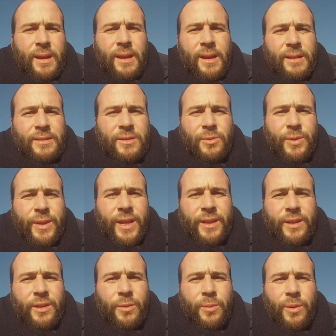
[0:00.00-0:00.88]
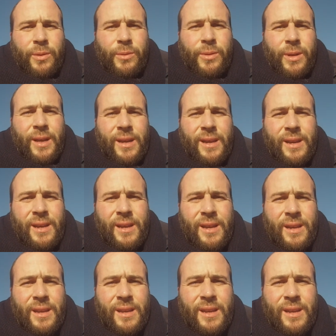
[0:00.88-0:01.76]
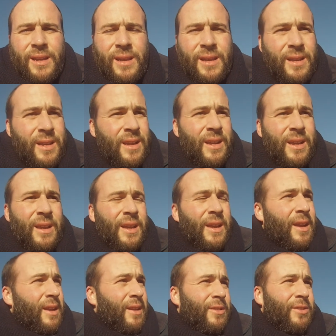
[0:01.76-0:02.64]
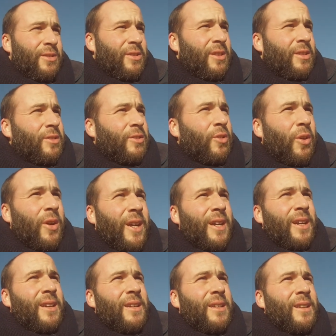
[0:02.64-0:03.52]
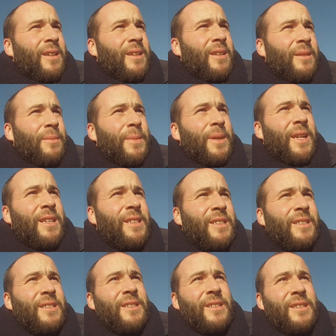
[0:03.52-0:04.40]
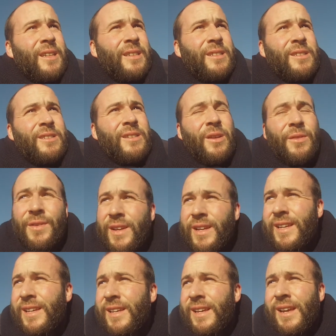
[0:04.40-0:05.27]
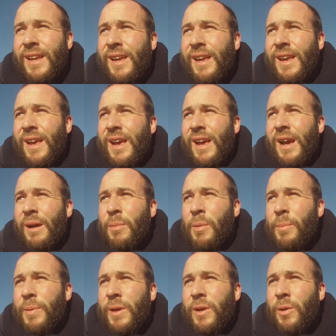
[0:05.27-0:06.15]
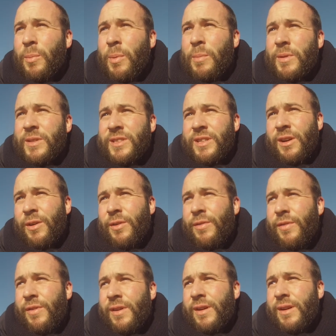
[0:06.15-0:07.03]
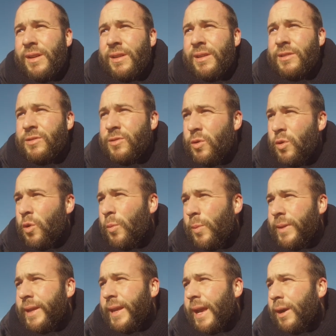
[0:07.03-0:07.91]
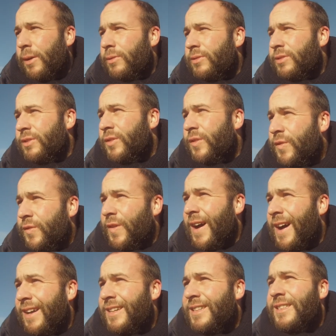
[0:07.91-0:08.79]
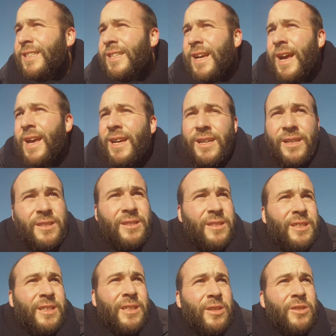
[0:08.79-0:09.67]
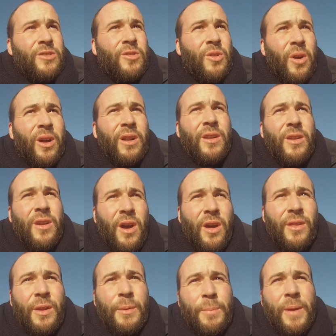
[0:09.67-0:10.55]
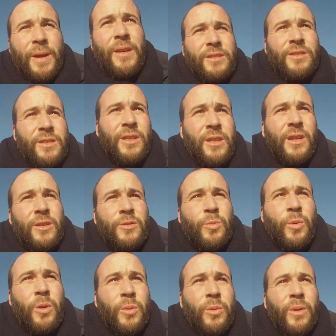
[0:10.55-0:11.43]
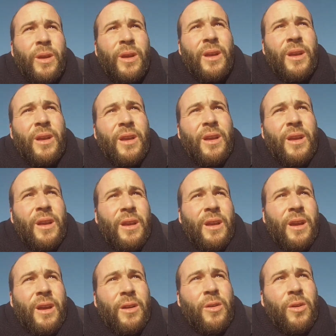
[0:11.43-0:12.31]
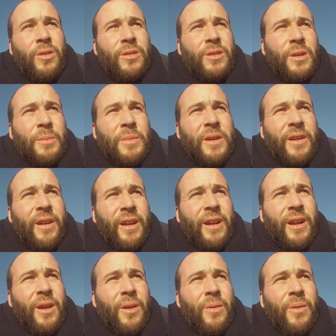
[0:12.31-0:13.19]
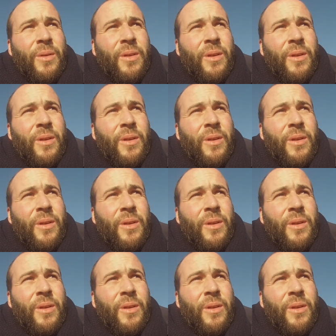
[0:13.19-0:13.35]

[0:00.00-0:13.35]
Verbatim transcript: that's not the end of the world. Just enjoy it. I mean, this is lovely. I'm up here all by myself. There's nobody else. As far as the eye can see, there's not another person in this world, according to me right now.